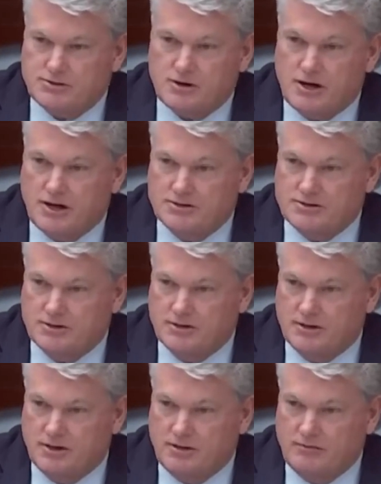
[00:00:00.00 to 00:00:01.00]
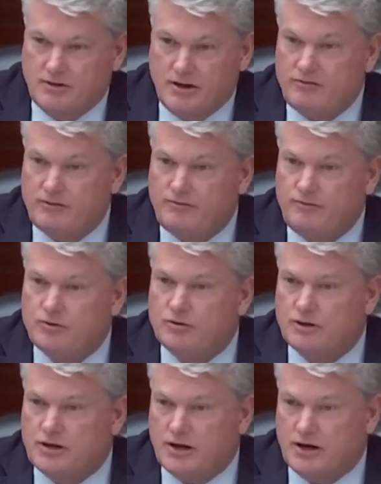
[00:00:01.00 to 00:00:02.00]
strides and even
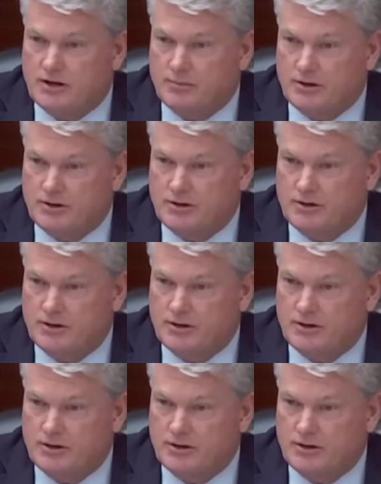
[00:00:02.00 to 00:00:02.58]
fuel economy.